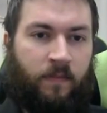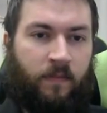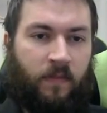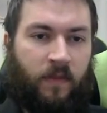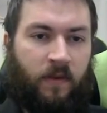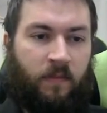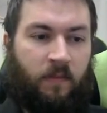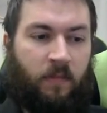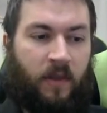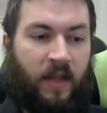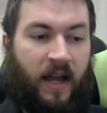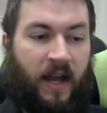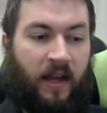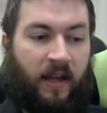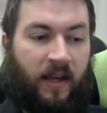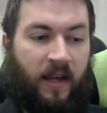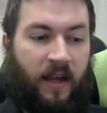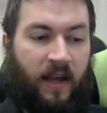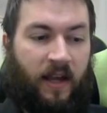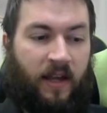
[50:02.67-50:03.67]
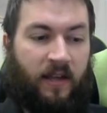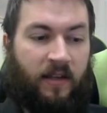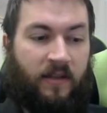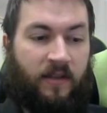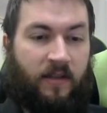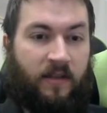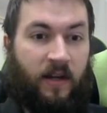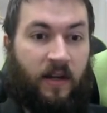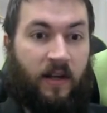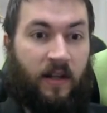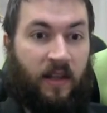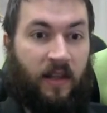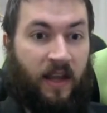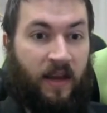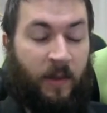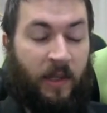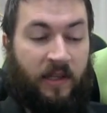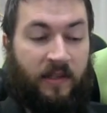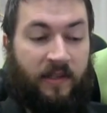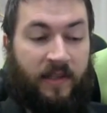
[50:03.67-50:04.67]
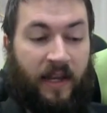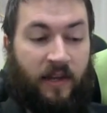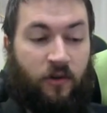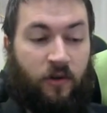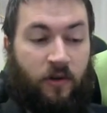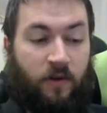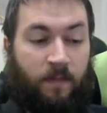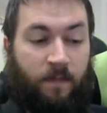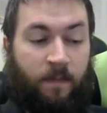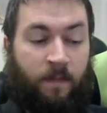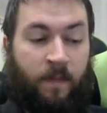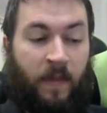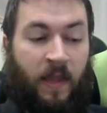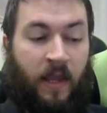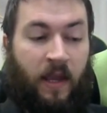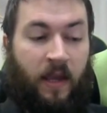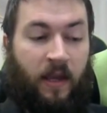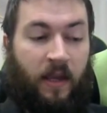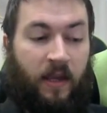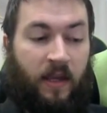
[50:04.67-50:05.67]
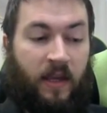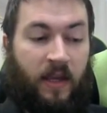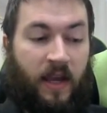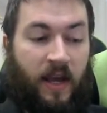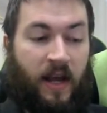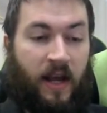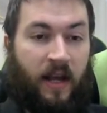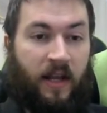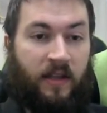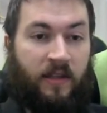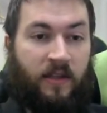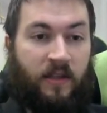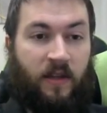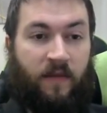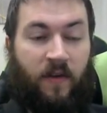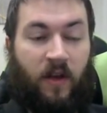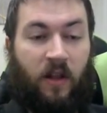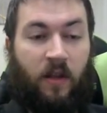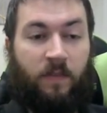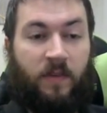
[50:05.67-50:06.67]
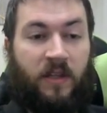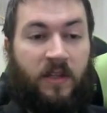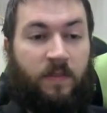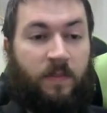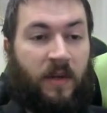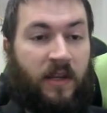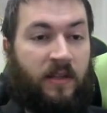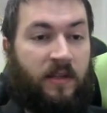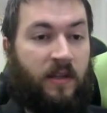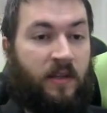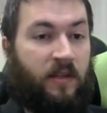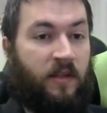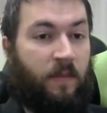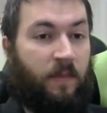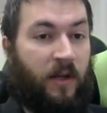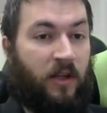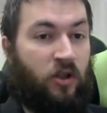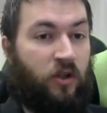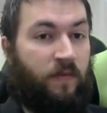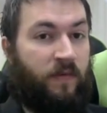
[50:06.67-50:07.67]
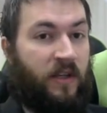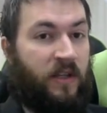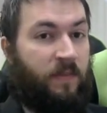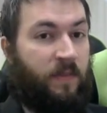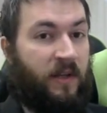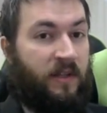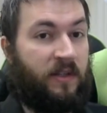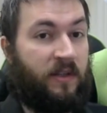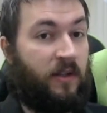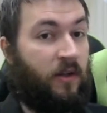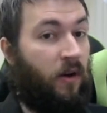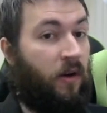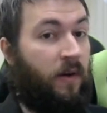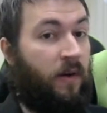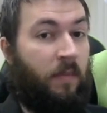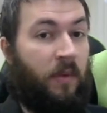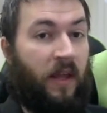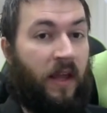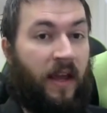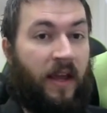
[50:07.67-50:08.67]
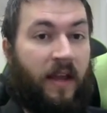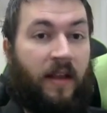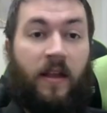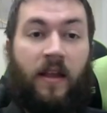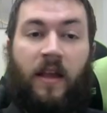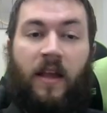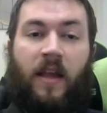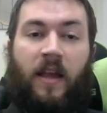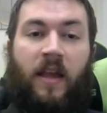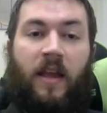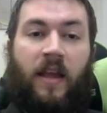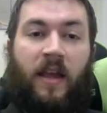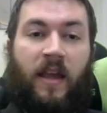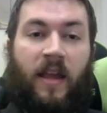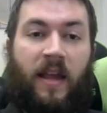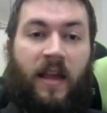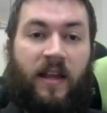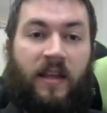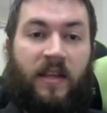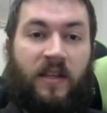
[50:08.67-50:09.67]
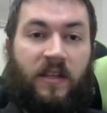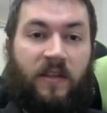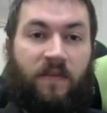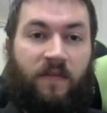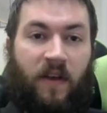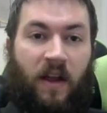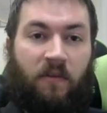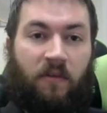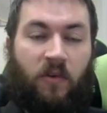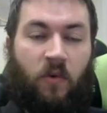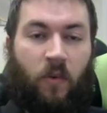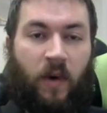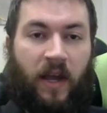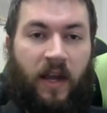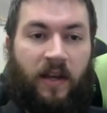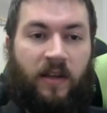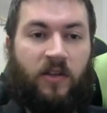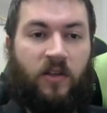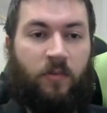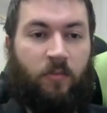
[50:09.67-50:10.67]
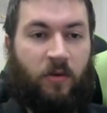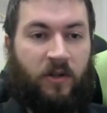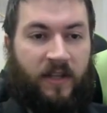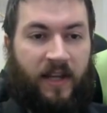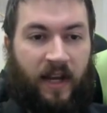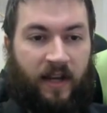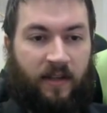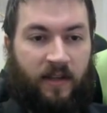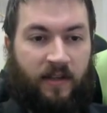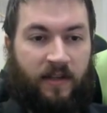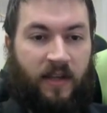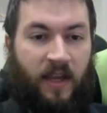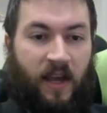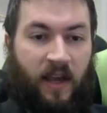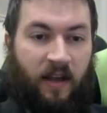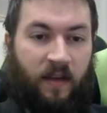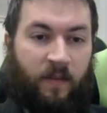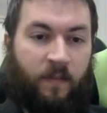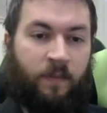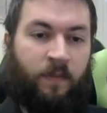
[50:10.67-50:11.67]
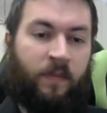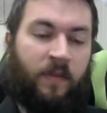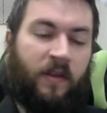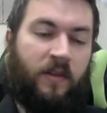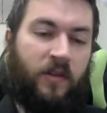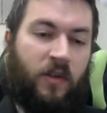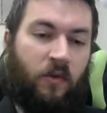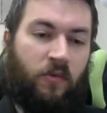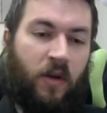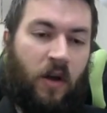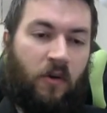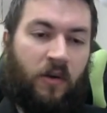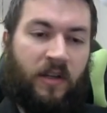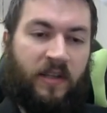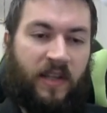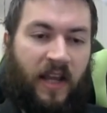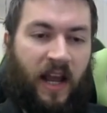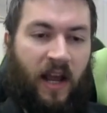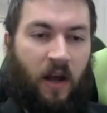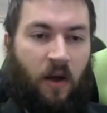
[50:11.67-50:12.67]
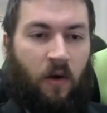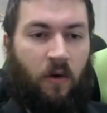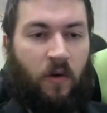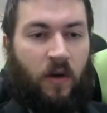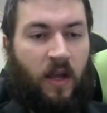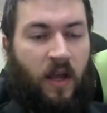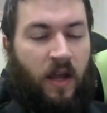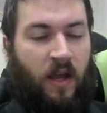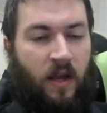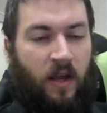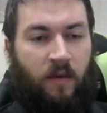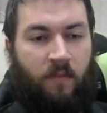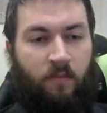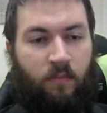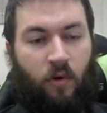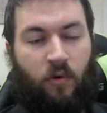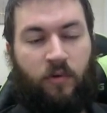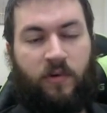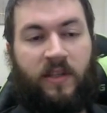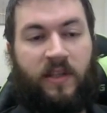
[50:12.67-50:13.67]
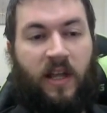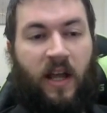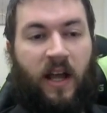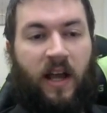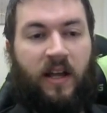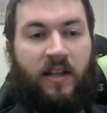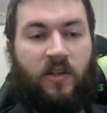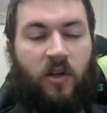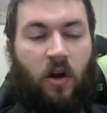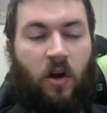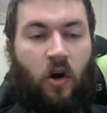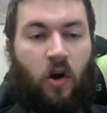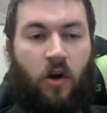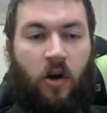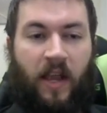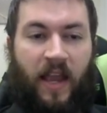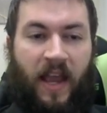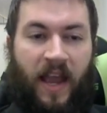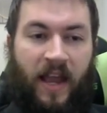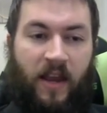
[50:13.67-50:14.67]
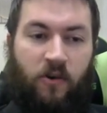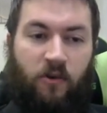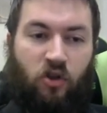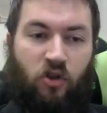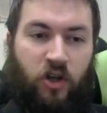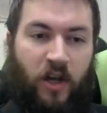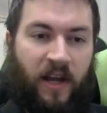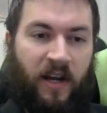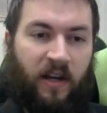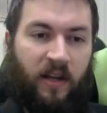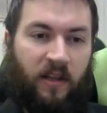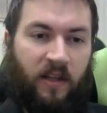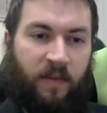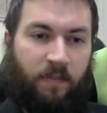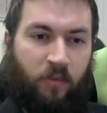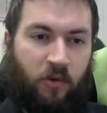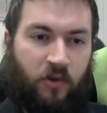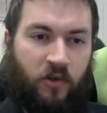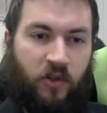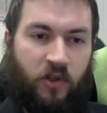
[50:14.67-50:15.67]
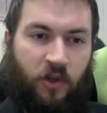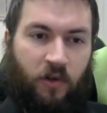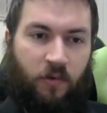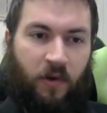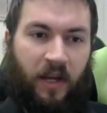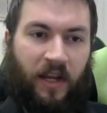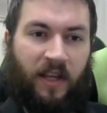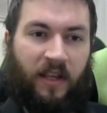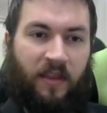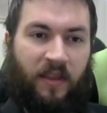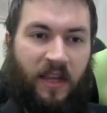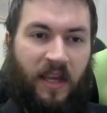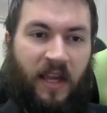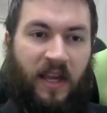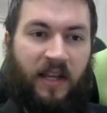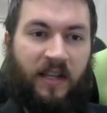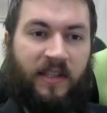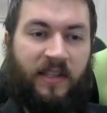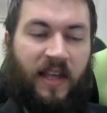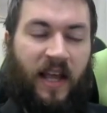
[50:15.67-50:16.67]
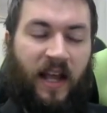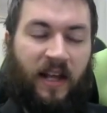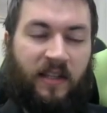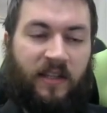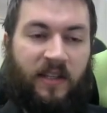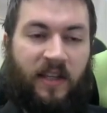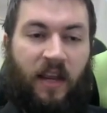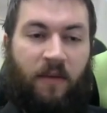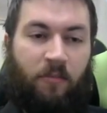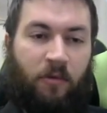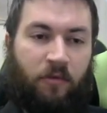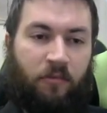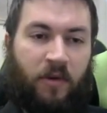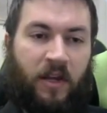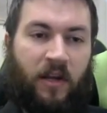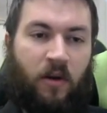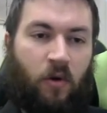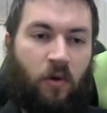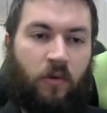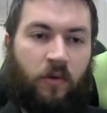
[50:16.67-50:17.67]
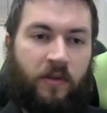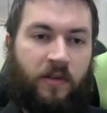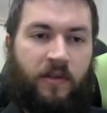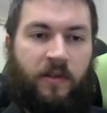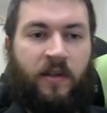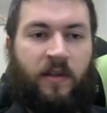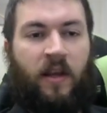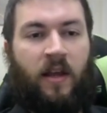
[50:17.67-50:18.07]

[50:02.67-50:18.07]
black has a claim in the center. He has developed his pieces. A bunch of these pieces are in play, and he's found a way to protect his king. So notice how both sides are energetically pursuing the exact same three goals.